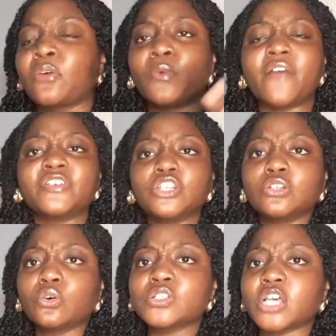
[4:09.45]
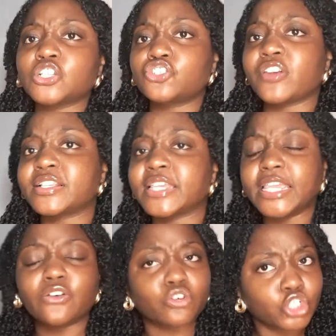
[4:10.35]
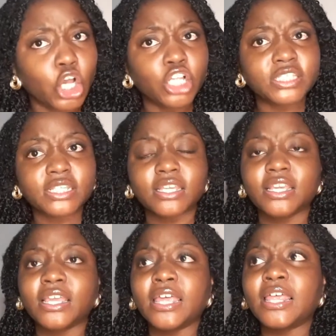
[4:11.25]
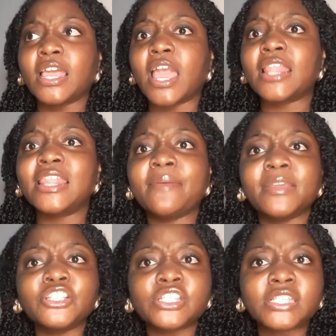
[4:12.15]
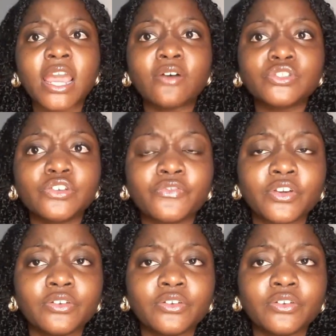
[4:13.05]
whether the laws are stricter here or not, let me just out of